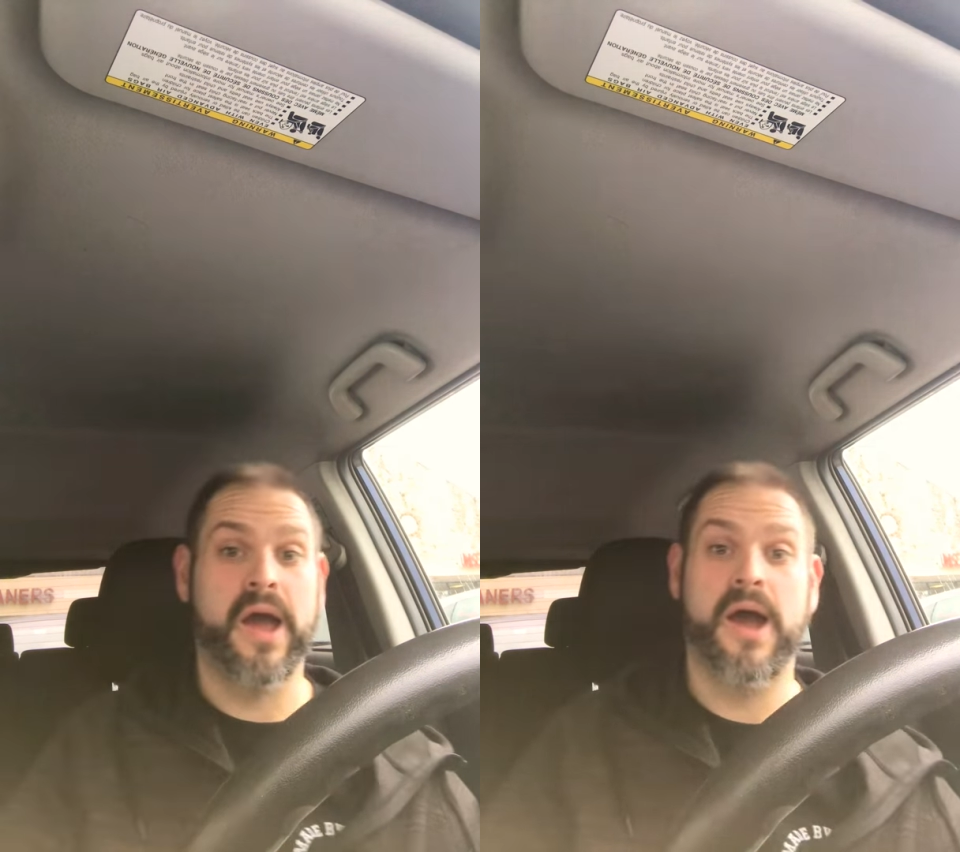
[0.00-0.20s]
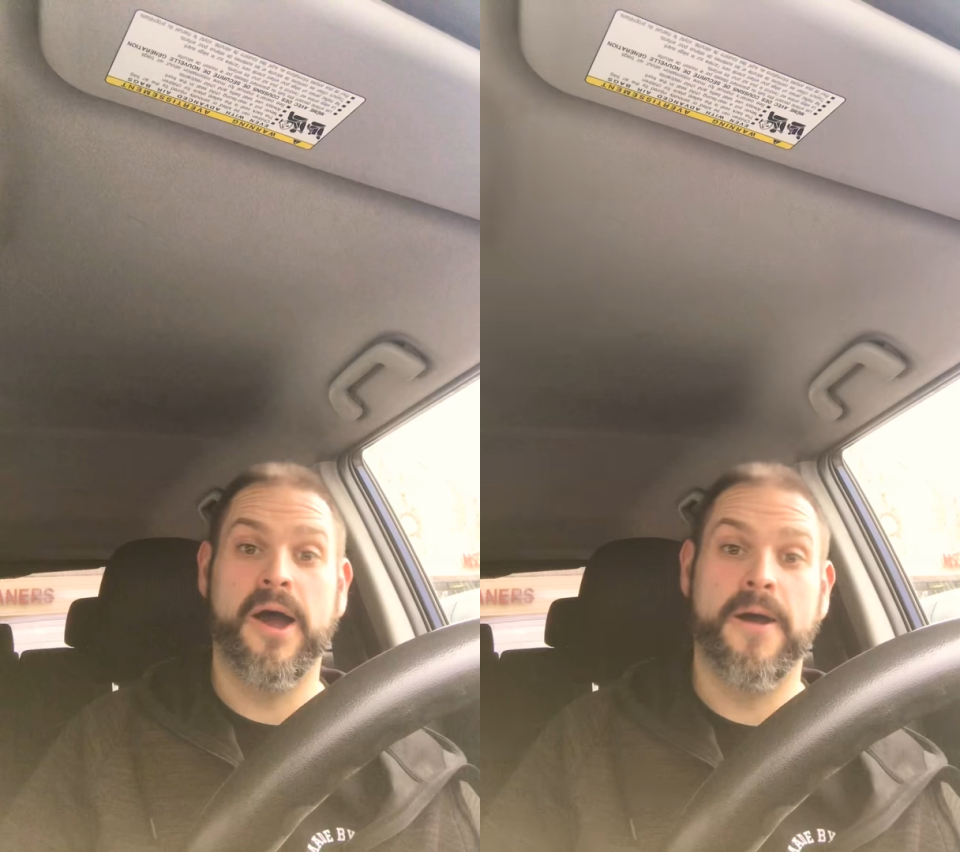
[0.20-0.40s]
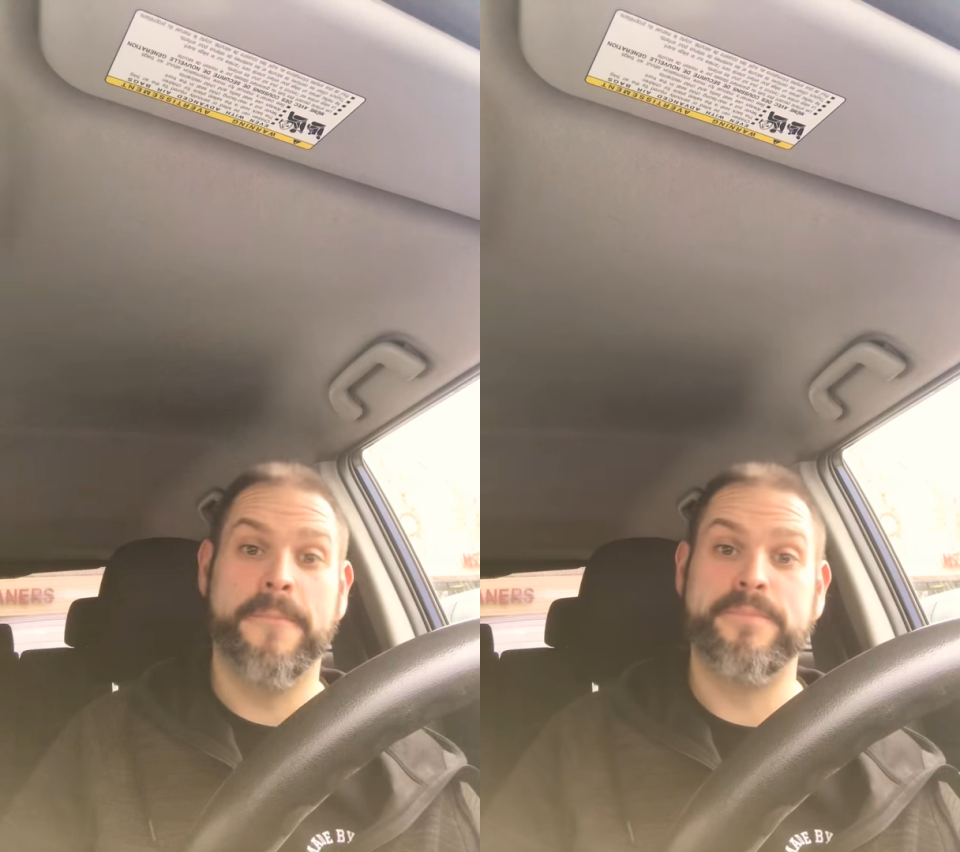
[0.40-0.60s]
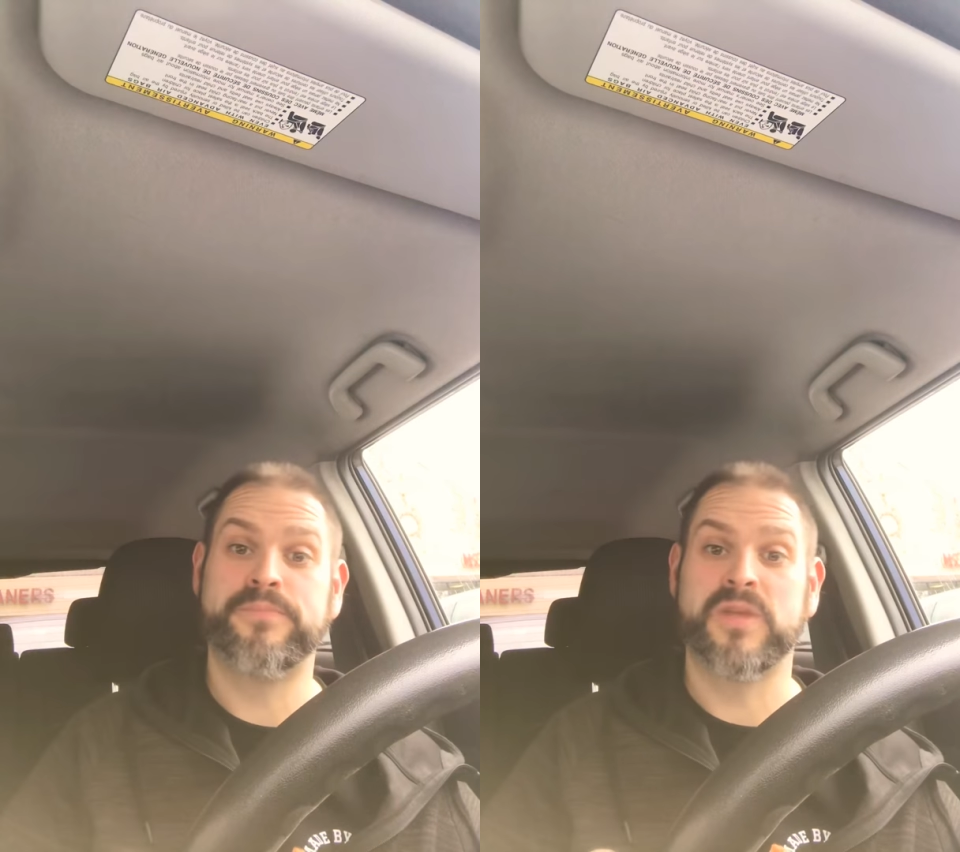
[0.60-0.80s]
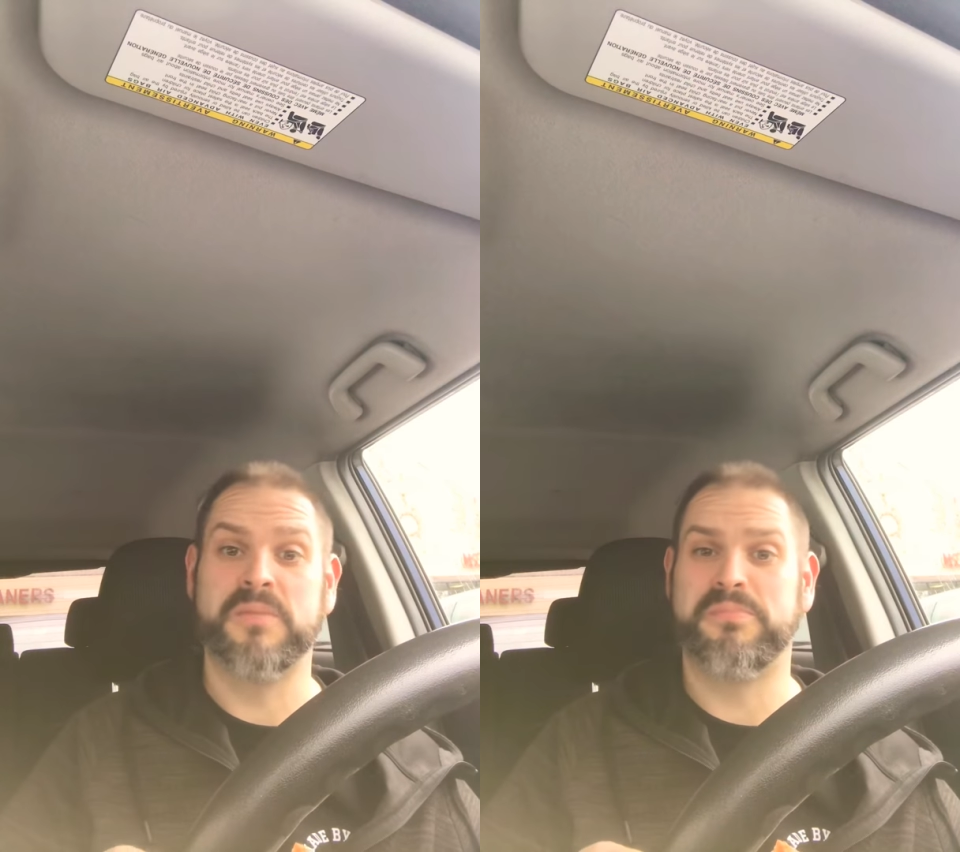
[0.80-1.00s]
Um,
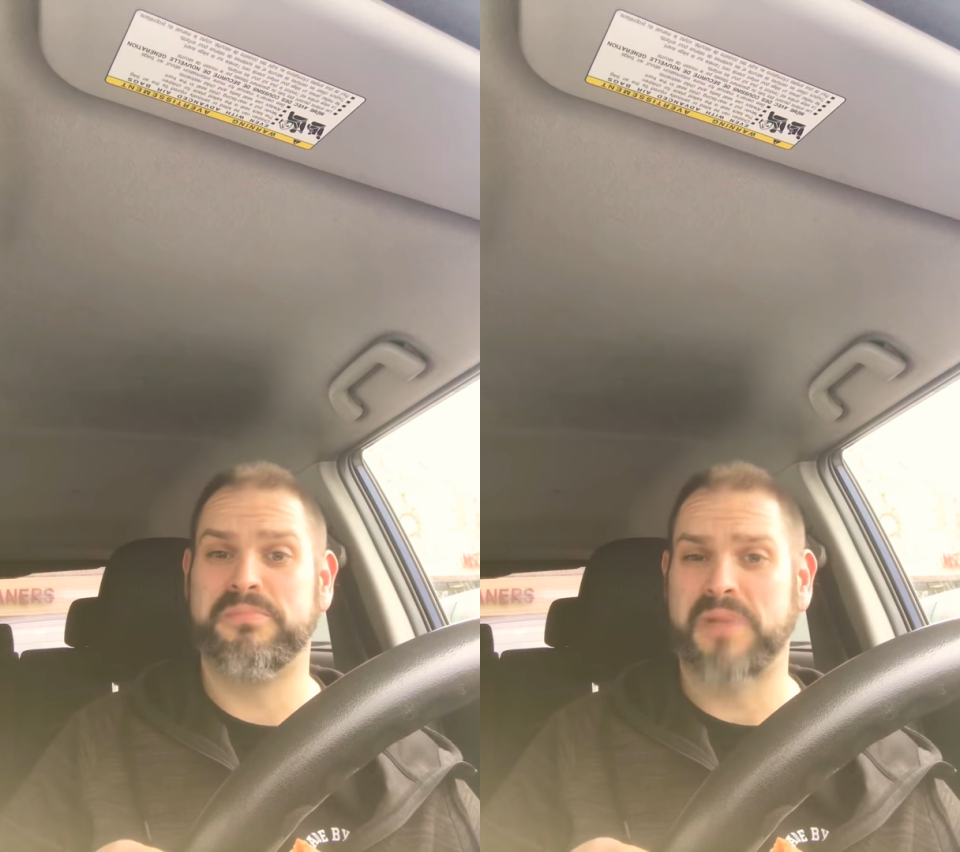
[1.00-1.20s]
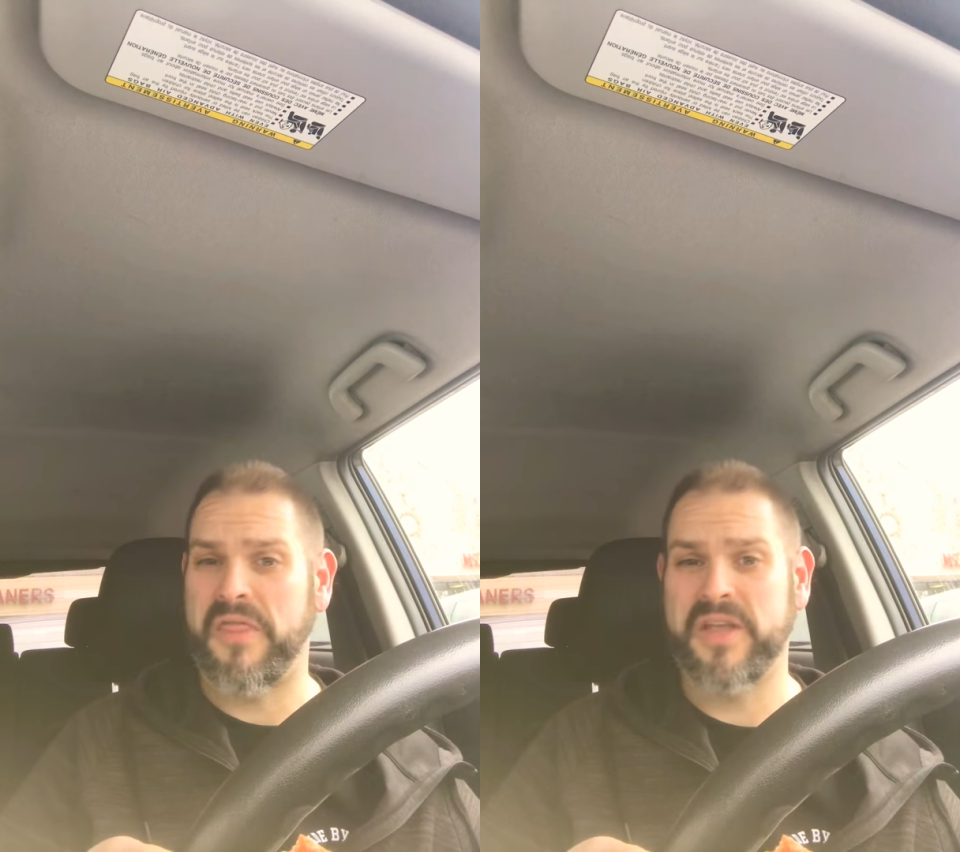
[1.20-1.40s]
I